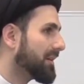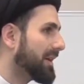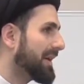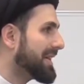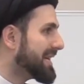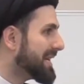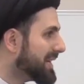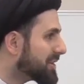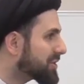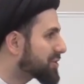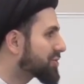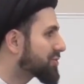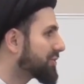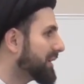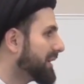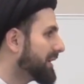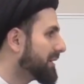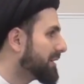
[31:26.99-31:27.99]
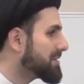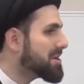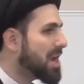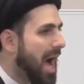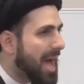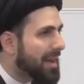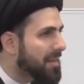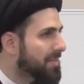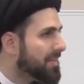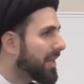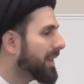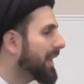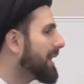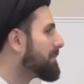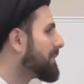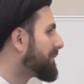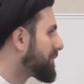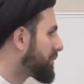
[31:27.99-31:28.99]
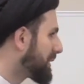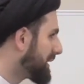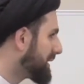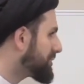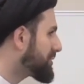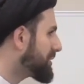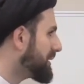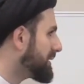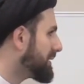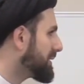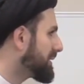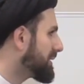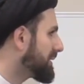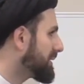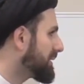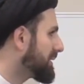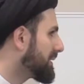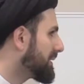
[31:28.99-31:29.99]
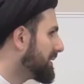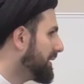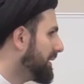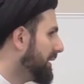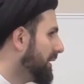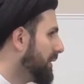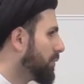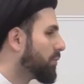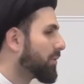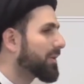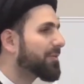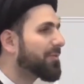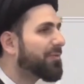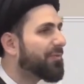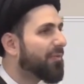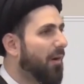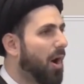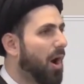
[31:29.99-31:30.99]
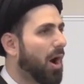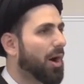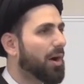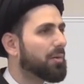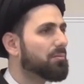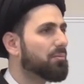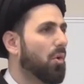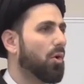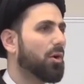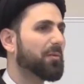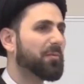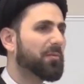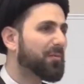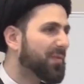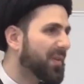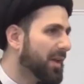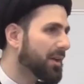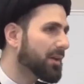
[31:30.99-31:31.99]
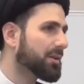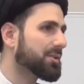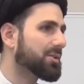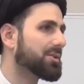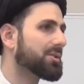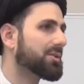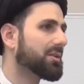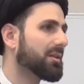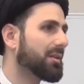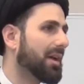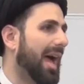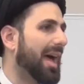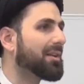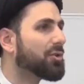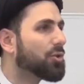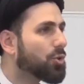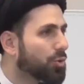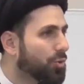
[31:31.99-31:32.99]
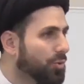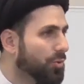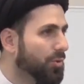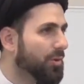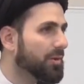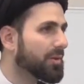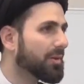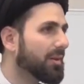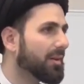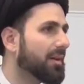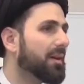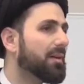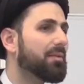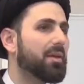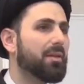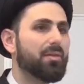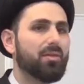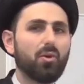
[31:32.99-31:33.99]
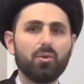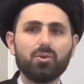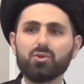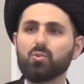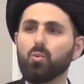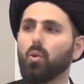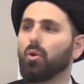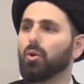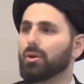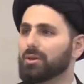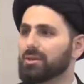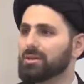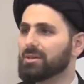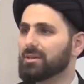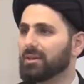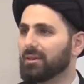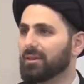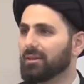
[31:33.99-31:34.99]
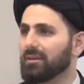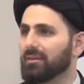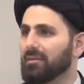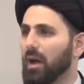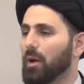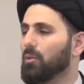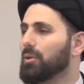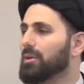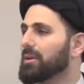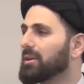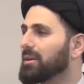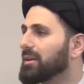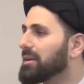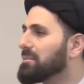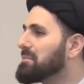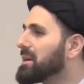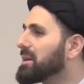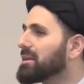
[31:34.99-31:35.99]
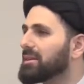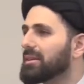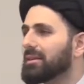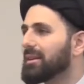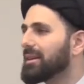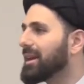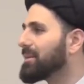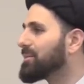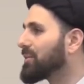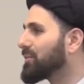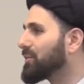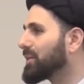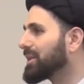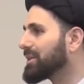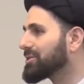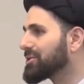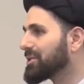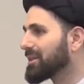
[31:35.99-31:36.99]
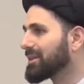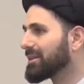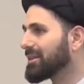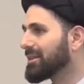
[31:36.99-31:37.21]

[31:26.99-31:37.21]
in history, not in the name of religion, were far more fierce and cruel than those wars that were committed in the name of religion.